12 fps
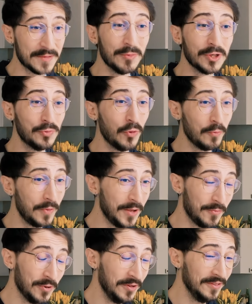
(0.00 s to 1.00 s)
much more
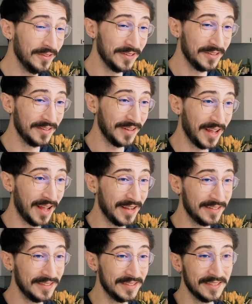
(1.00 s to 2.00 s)
people,
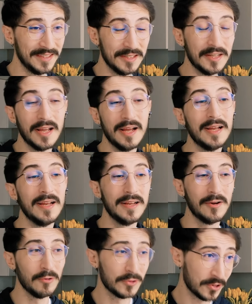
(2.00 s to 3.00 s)
and it,
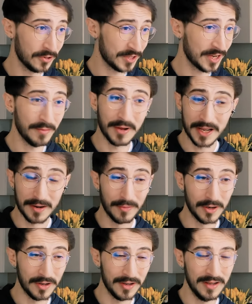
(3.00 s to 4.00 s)
it also is coming in
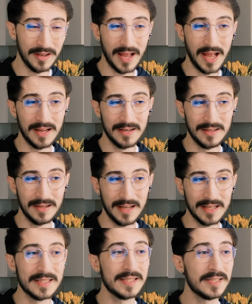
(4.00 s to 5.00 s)
a uh, and
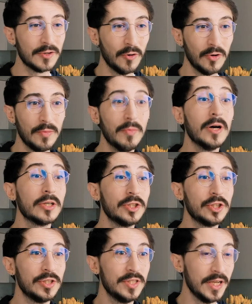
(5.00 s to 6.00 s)
it's on a
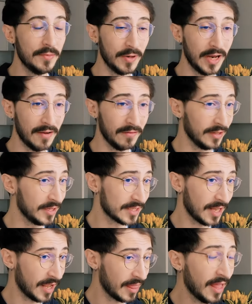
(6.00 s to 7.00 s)
much deeper level,
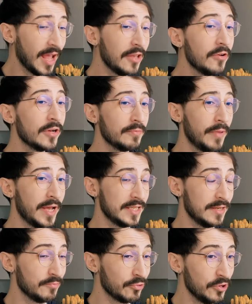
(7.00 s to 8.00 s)
because like there you could
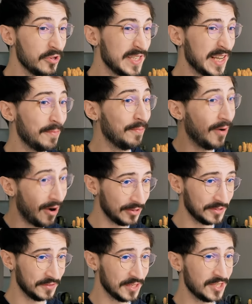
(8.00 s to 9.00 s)
basically produce a
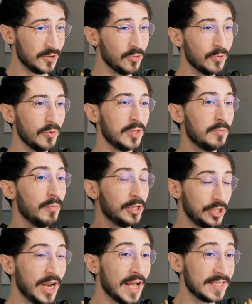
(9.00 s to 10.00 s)
part of the song with
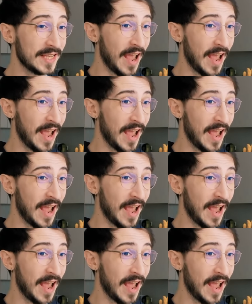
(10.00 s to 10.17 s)
much less